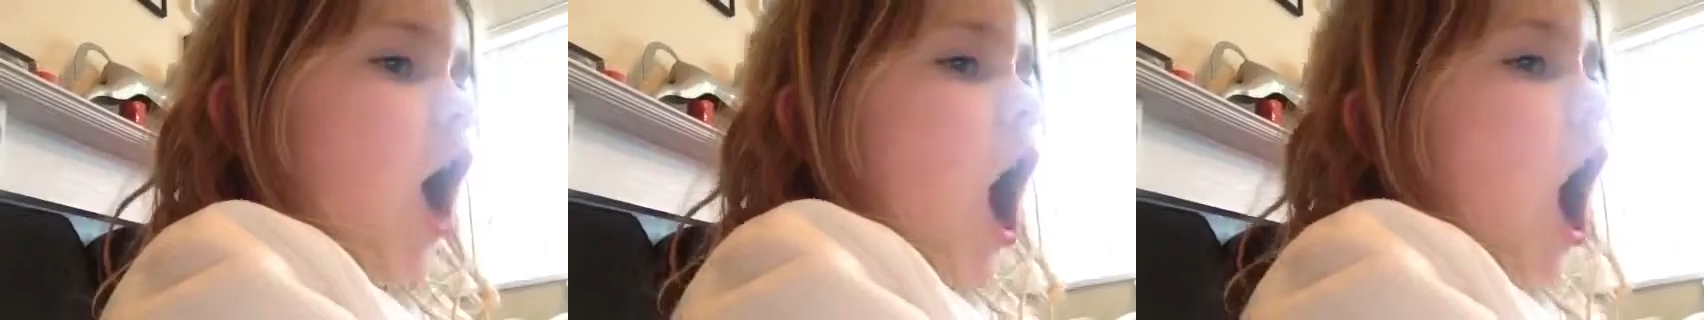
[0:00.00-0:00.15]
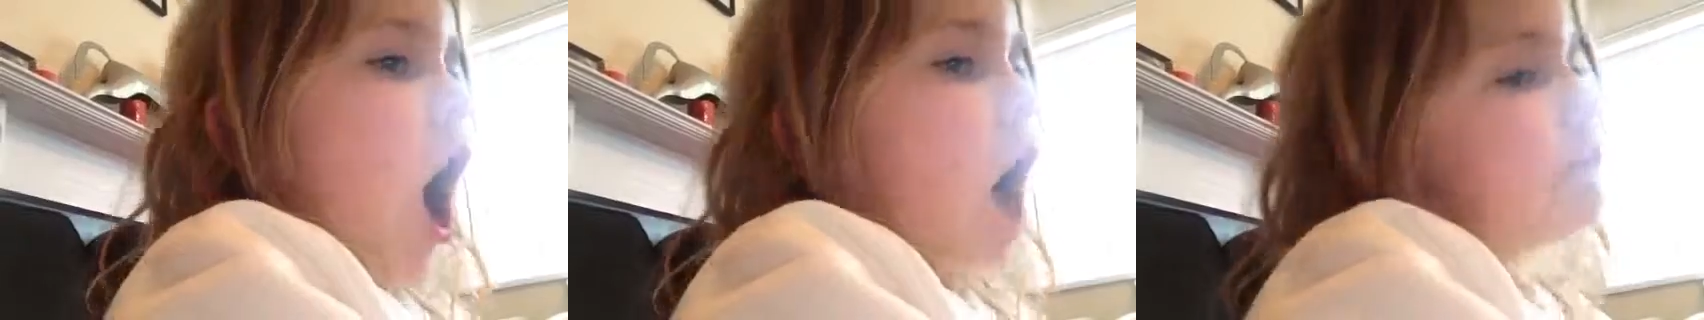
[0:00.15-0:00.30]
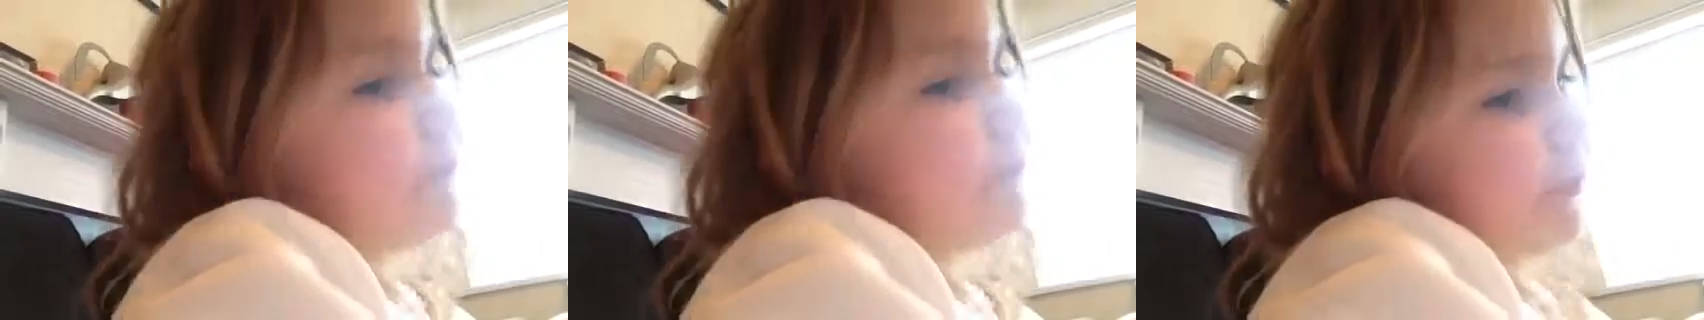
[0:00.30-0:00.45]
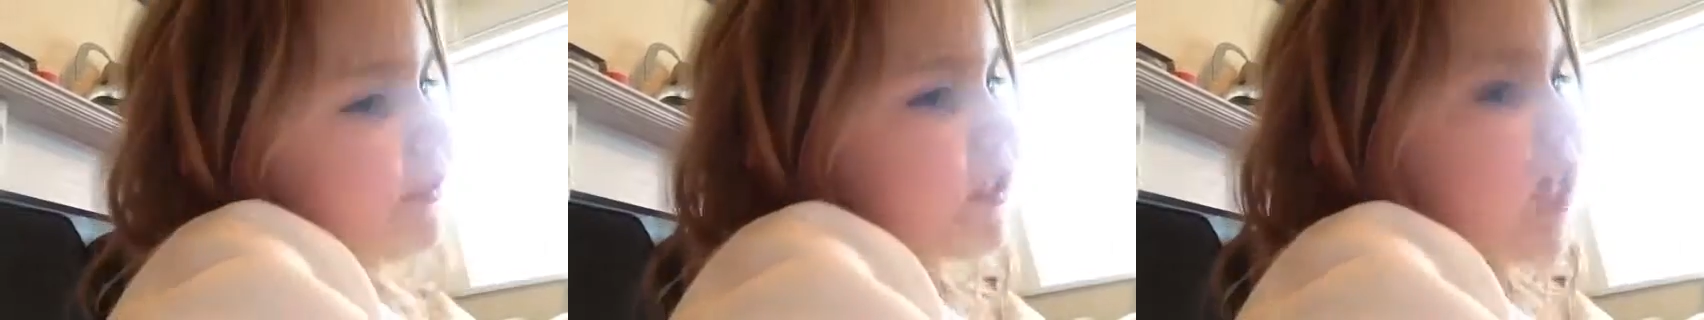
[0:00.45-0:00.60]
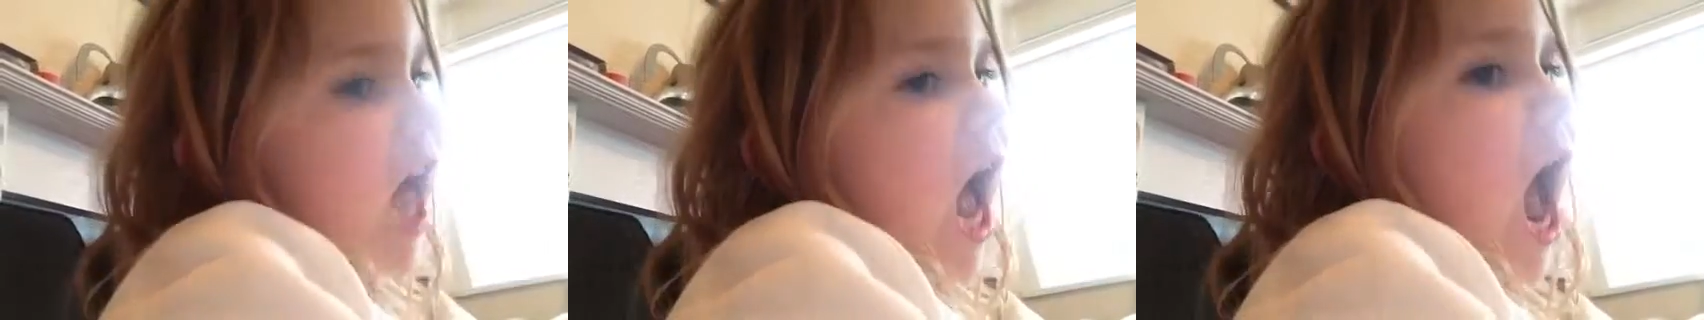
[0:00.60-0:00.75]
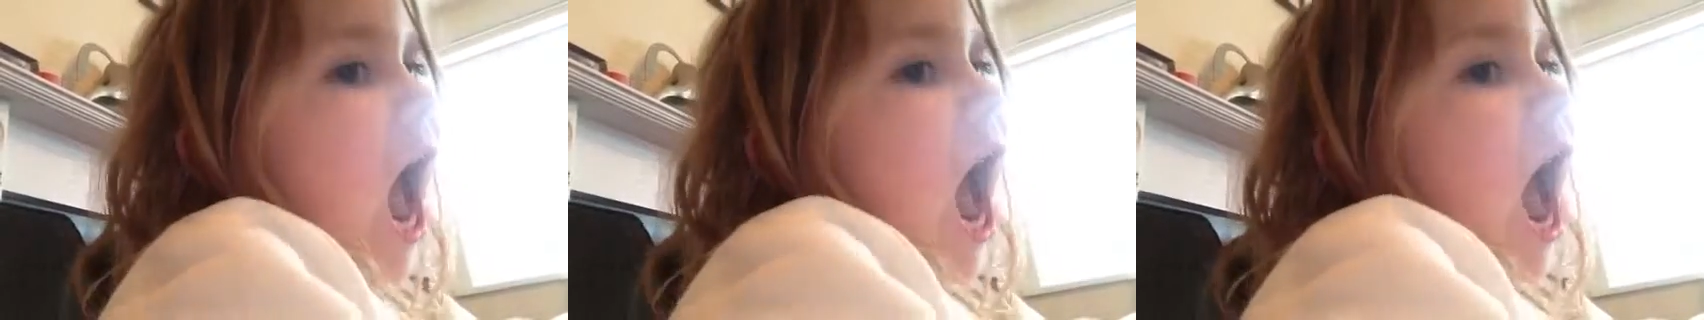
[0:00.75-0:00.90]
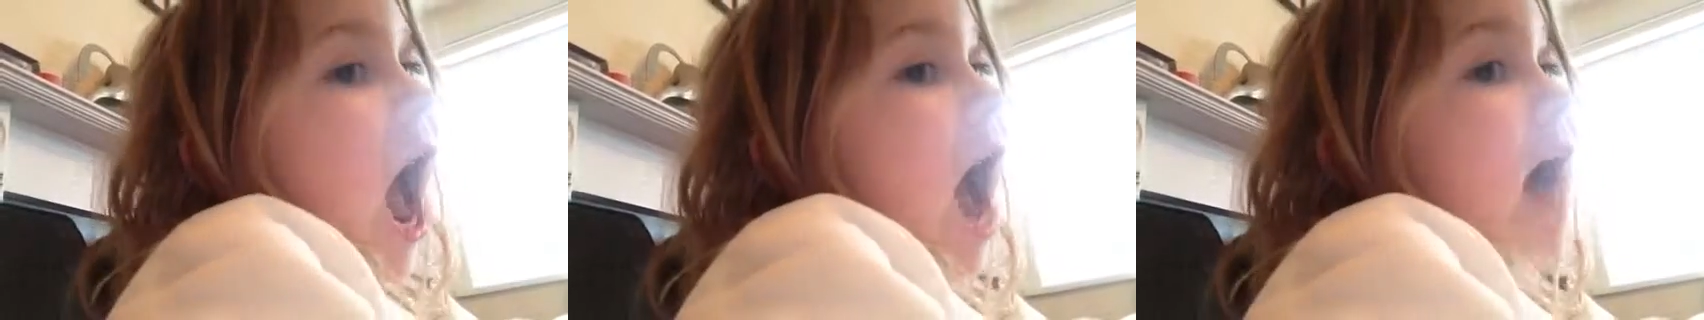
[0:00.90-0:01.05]
ups
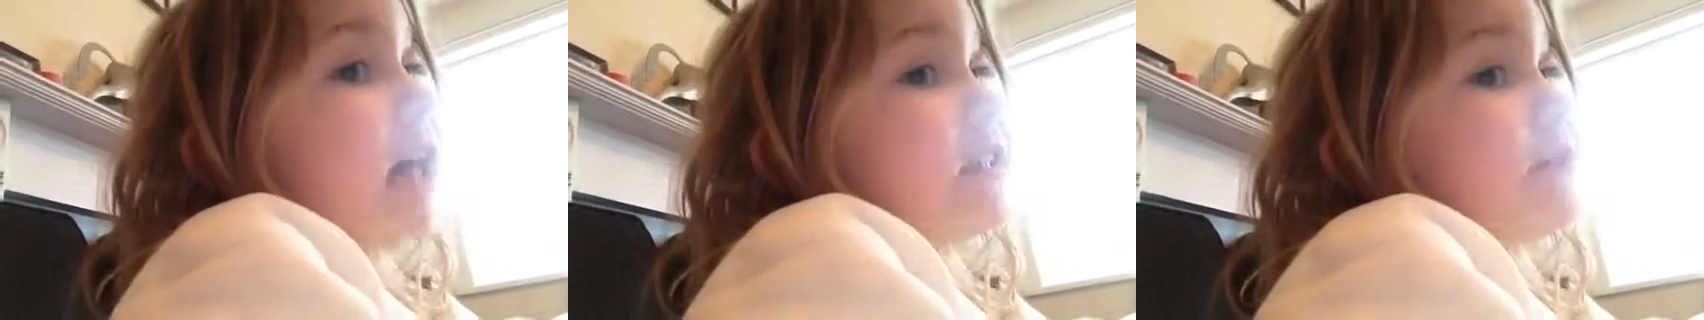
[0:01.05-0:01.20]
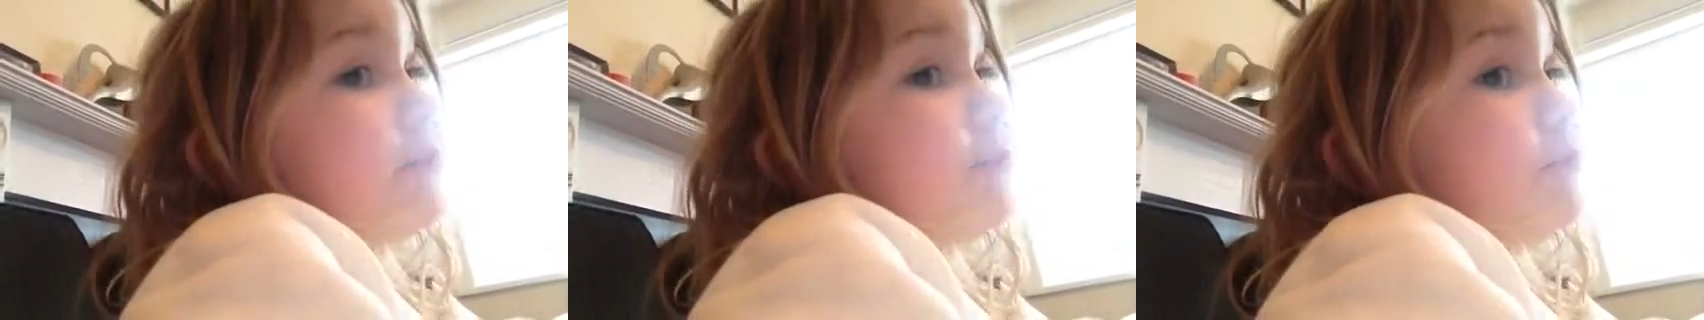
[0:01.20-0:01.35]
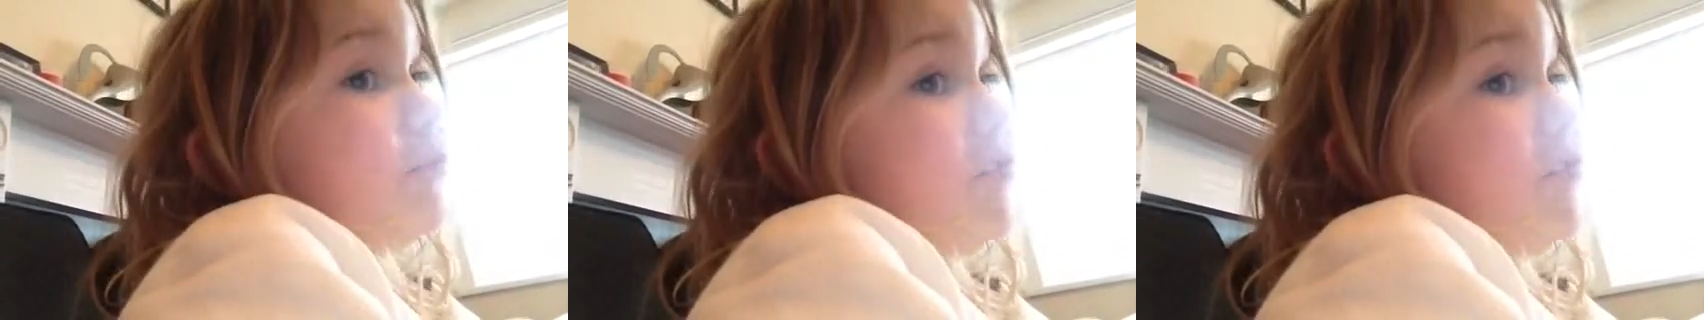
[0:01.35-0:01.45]
and a